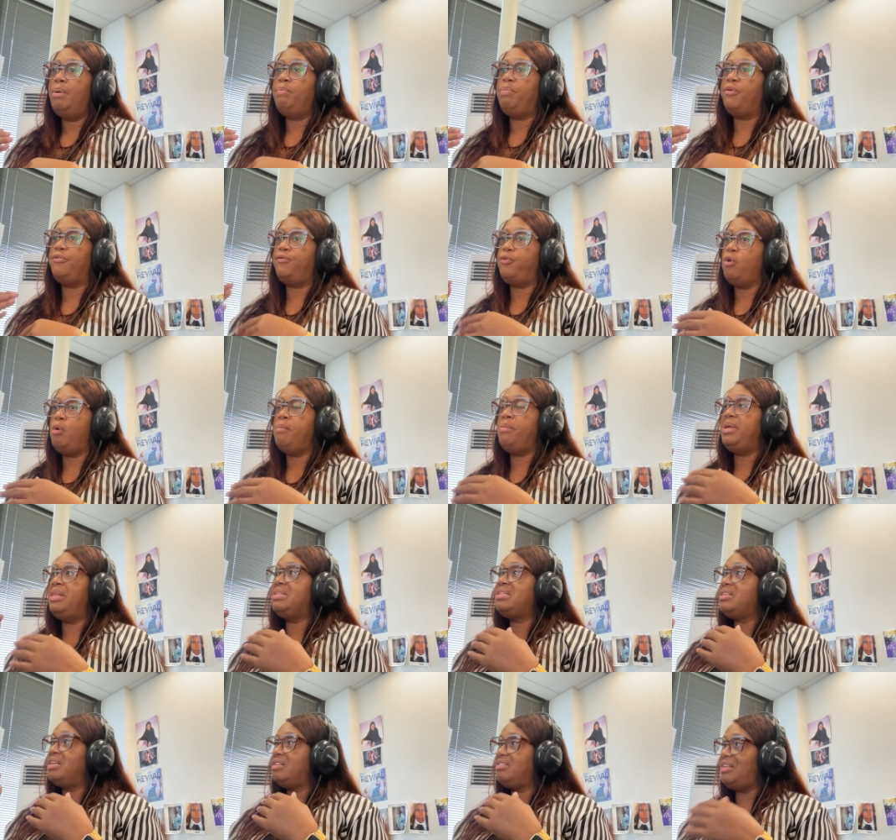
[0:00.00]

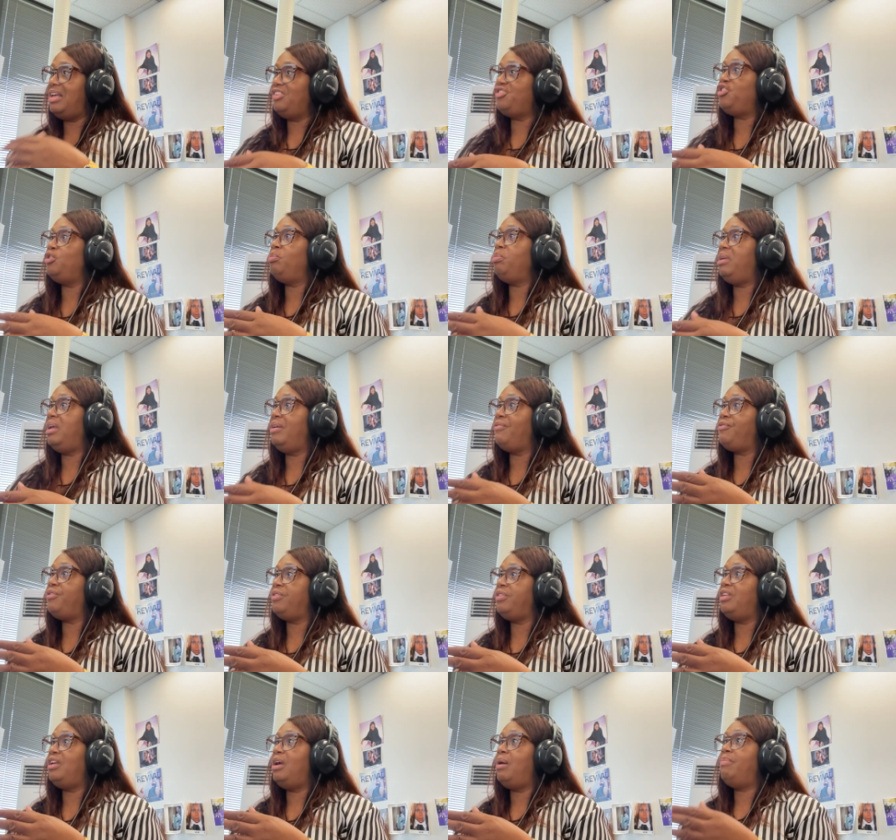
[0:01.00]
performance succession plan for
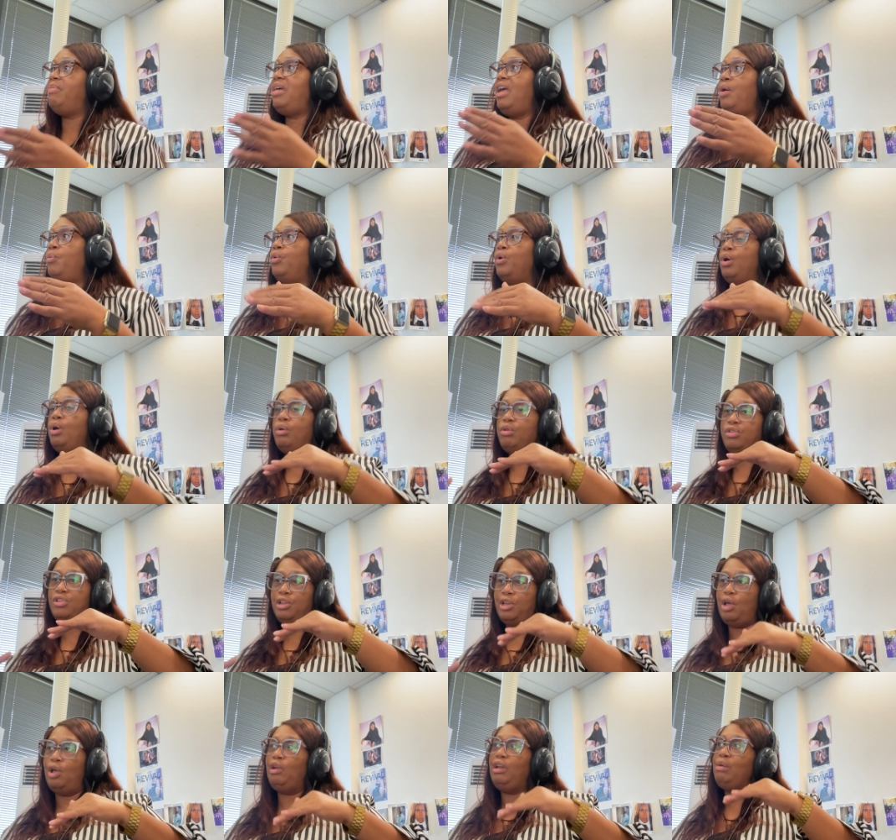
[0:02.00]
them, they will
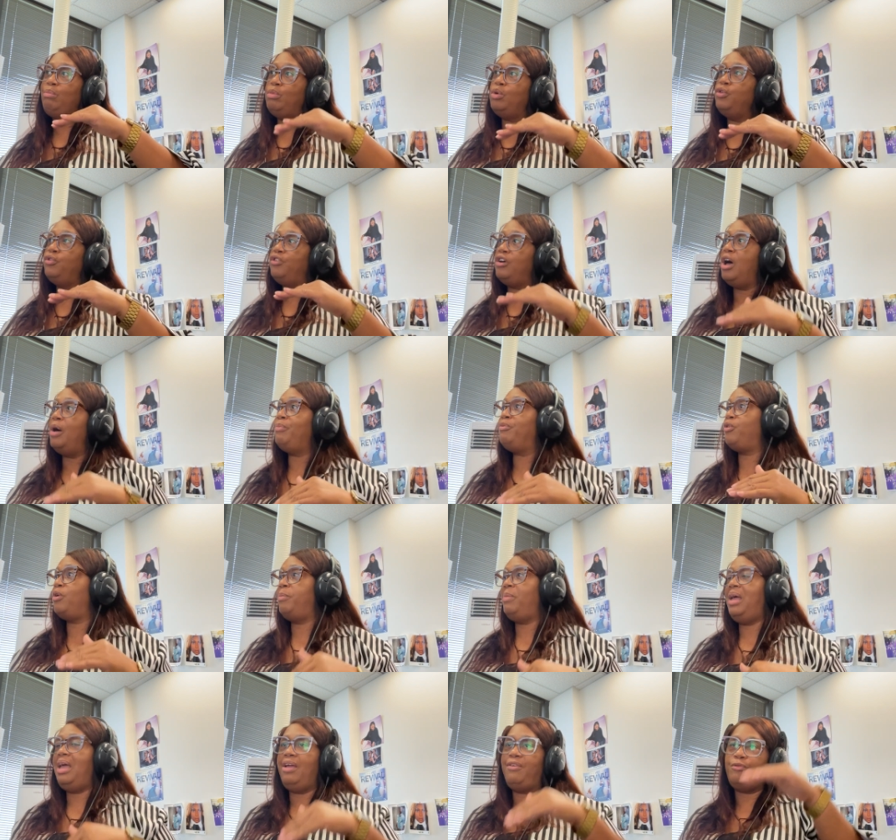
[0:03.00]
slowly move up from,
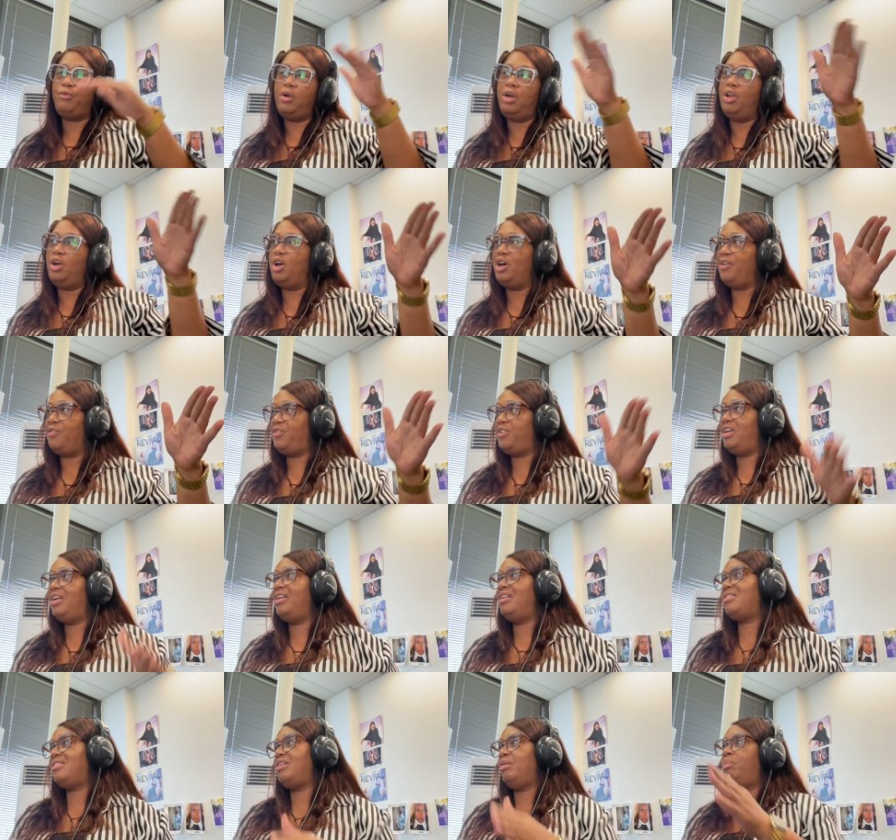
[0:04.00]
hey, front
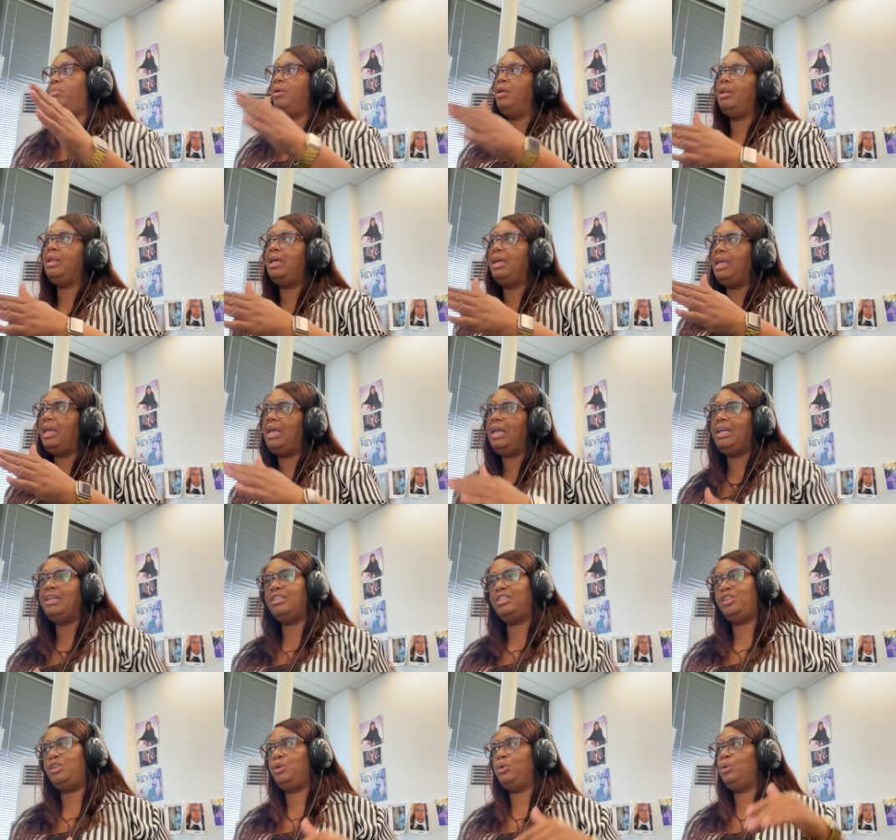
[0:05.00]
office to billing
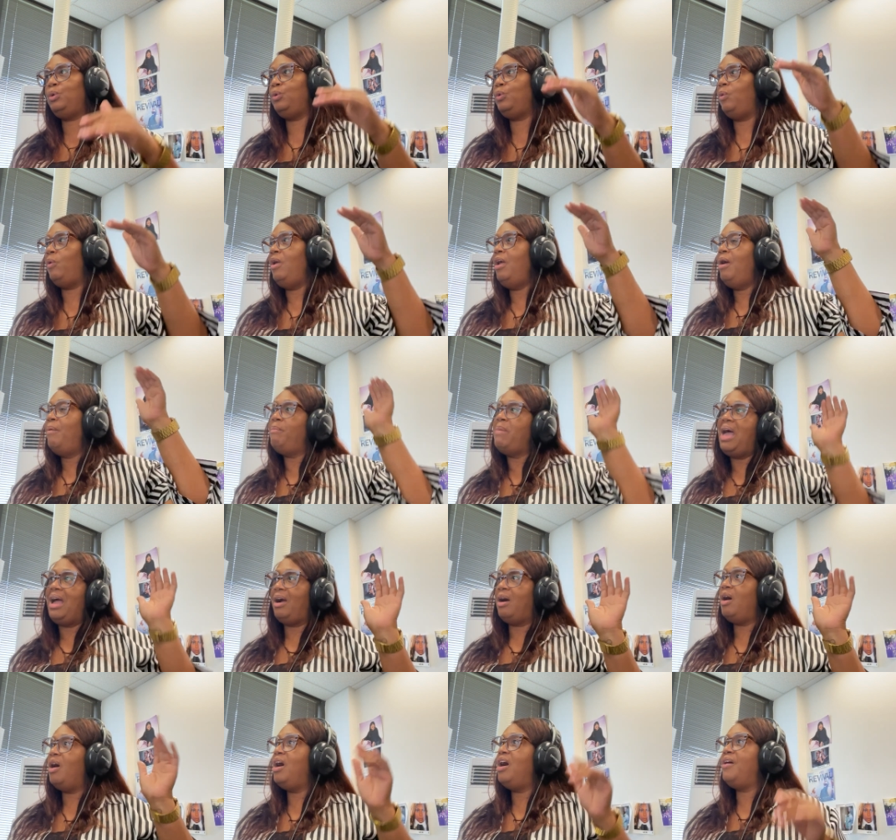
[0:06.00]
to
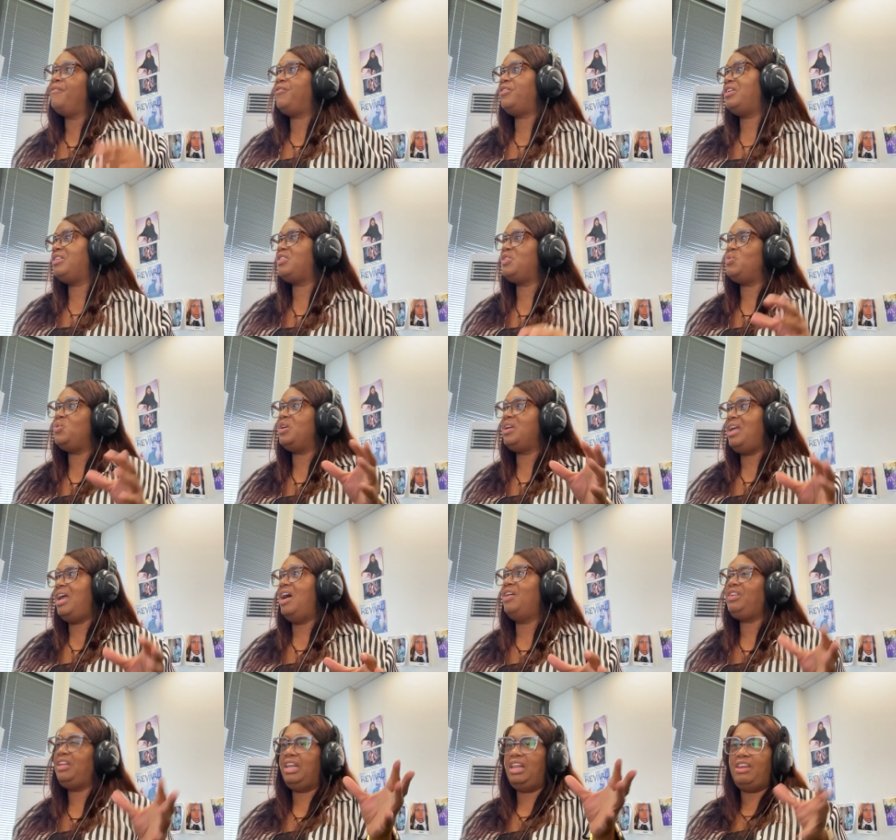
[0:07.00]
back office to
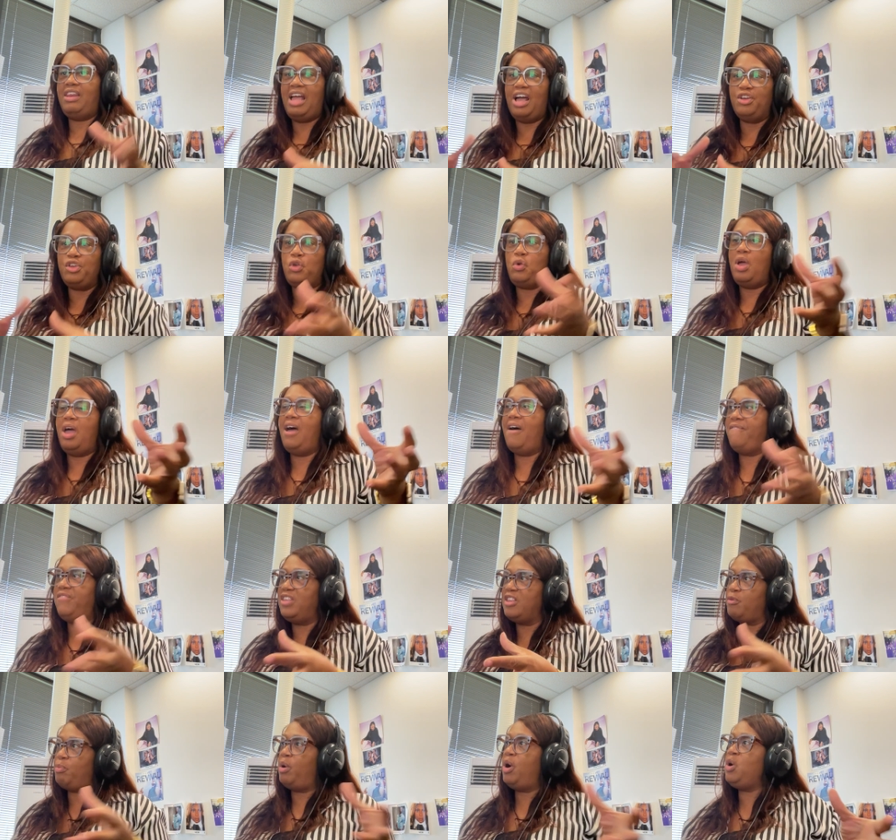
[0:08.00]
accounting. And now you have
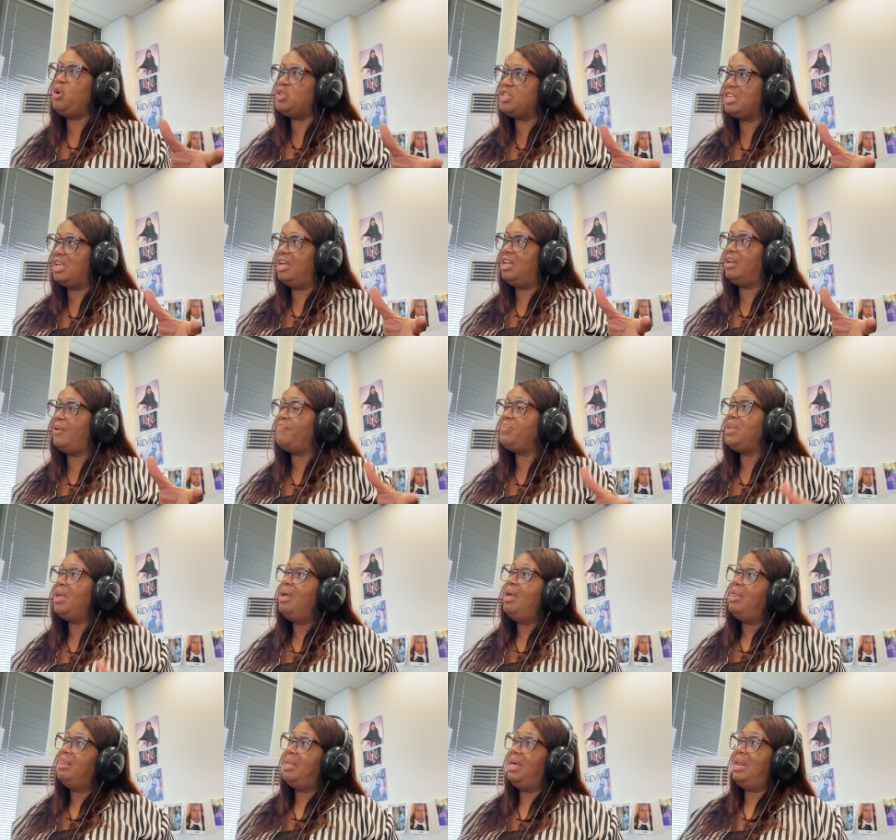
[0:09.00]
this person
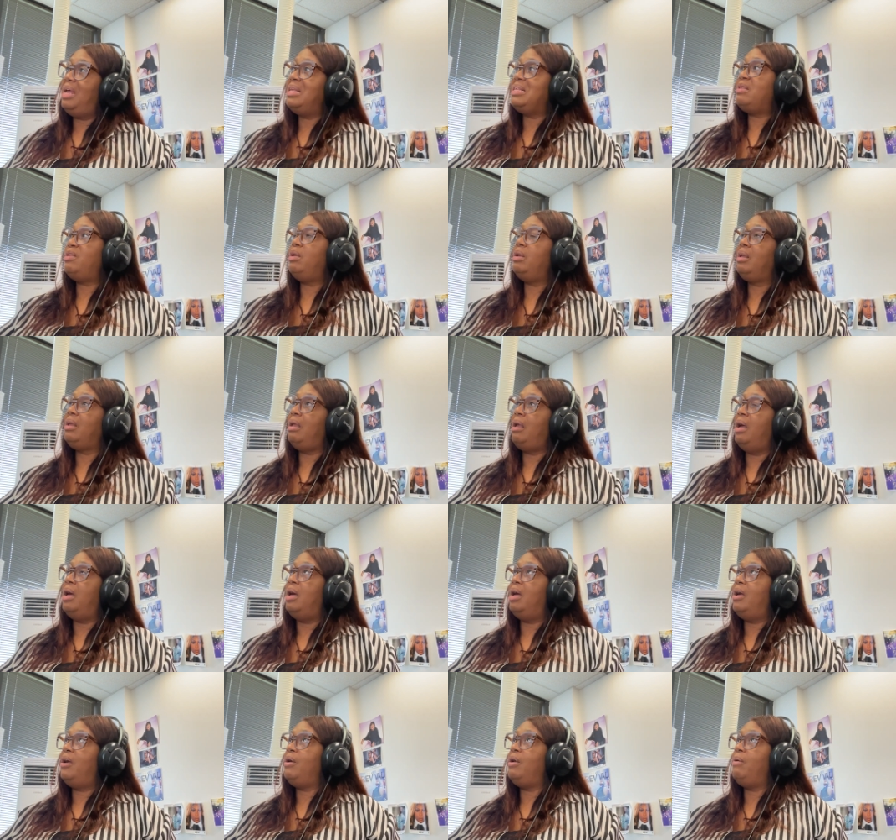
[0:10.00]
that has
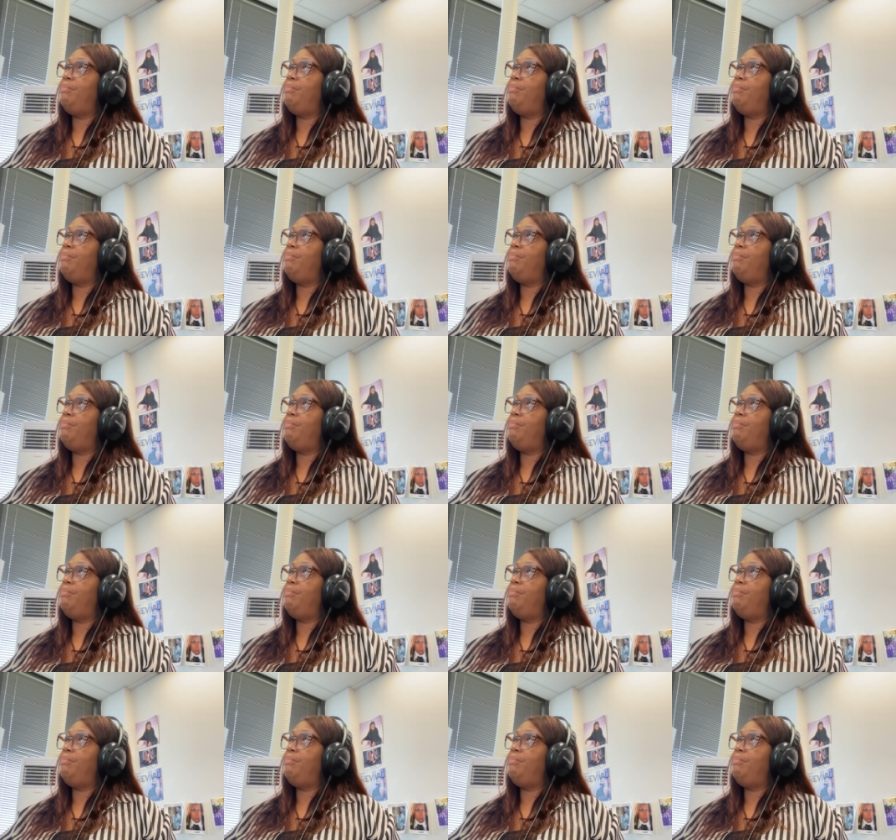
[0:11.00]
uh,